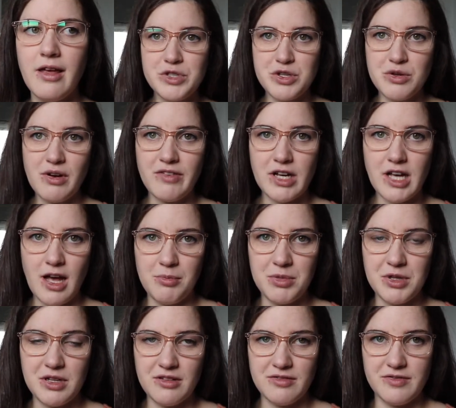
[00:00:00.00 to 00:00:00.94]
We do have a
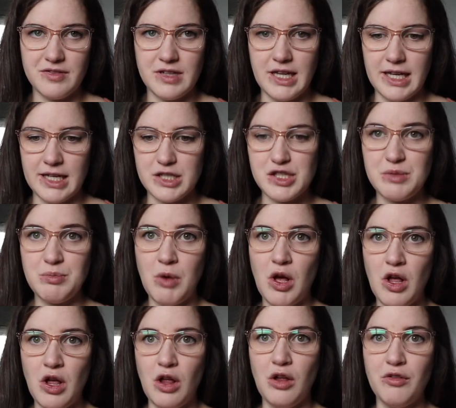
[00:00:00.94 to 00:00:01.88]
couple of like
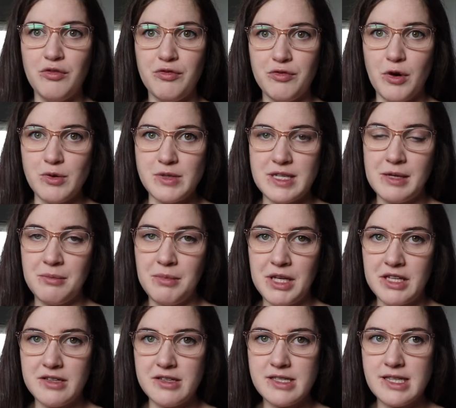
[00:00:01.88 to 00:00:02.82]
small frozen
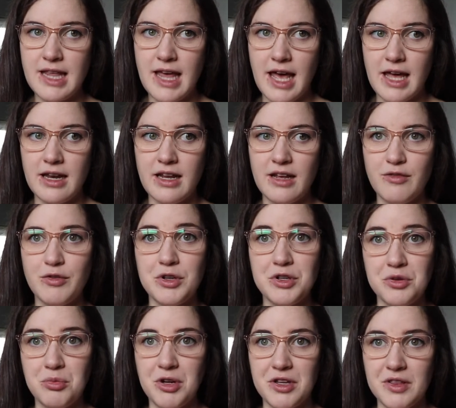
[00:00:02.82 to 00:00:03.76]
meals that if we
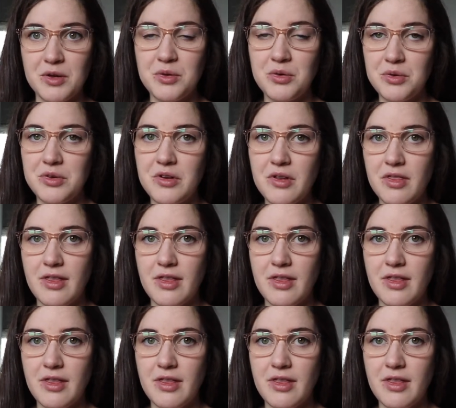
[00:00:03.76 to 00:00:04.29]
do bring the cooler,